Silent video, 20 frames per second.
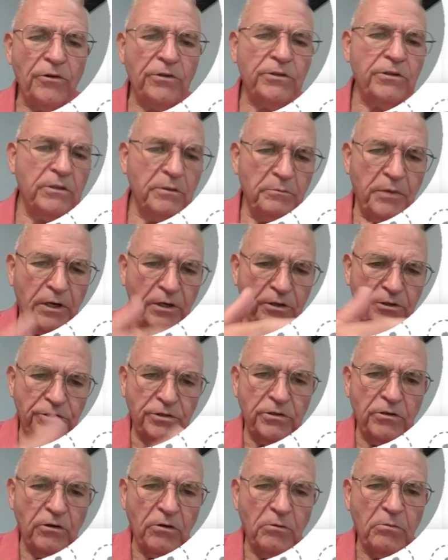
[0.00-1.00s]
to Barnes &
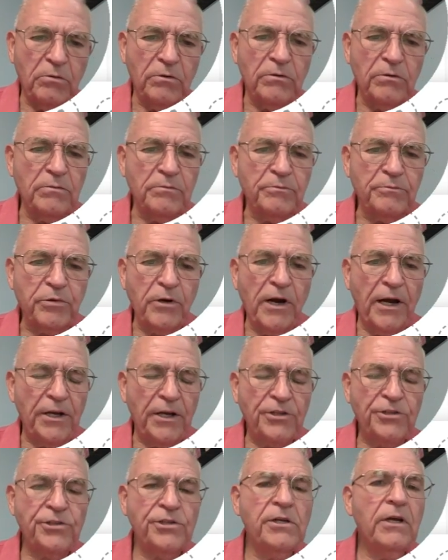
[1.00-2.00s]
Noble
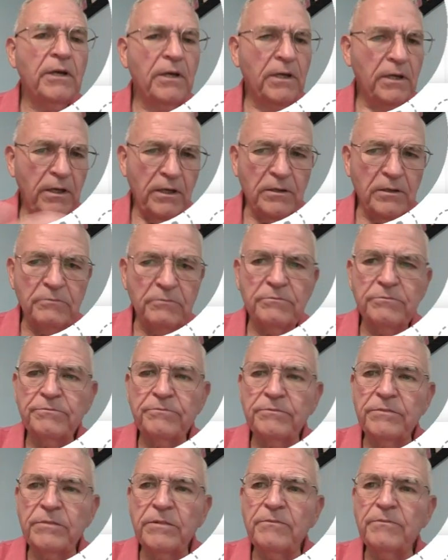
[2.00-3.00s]
Press and
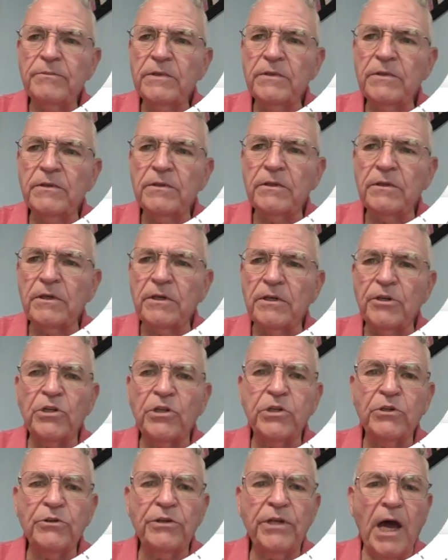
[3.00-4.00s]

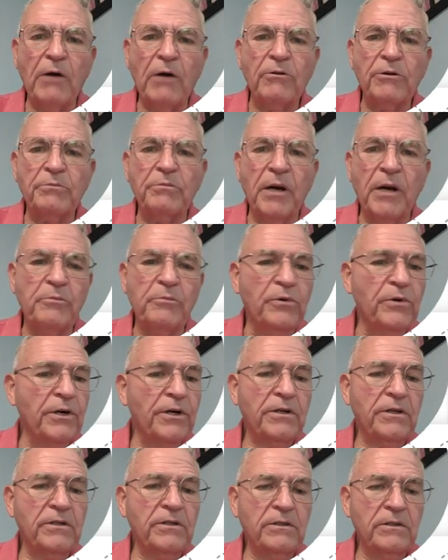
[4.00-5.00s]
include that with my
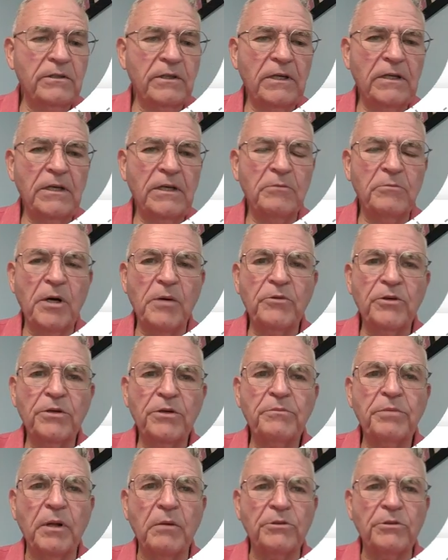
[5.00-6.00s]
book and get my
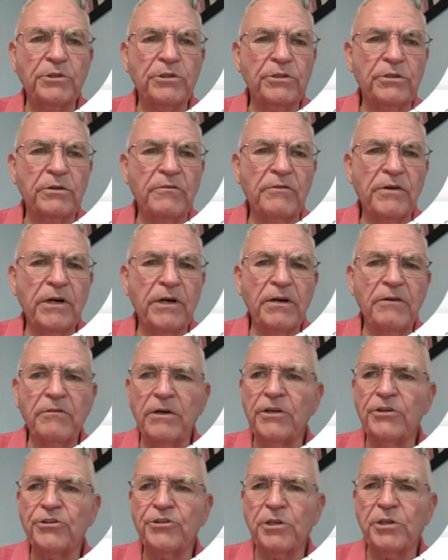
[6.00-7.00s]
book published. It's a very,
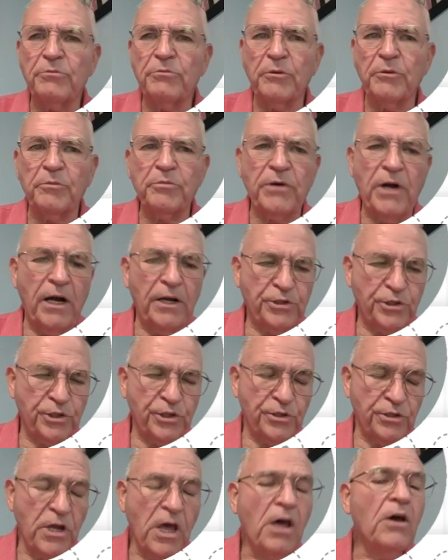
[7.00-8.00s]
very simple
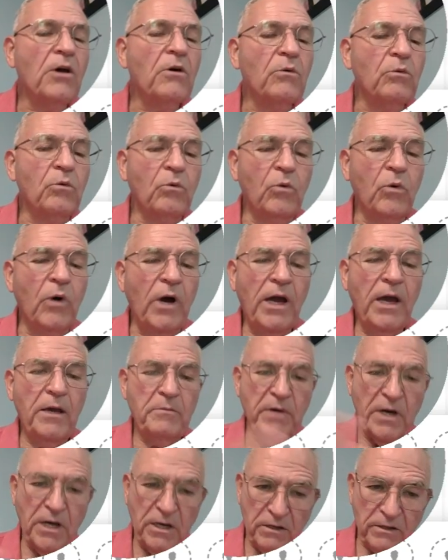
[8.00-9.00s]
process. Way
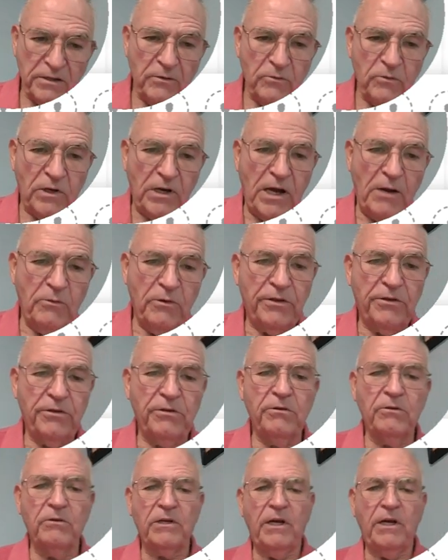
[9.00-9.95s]
better than what I went through when I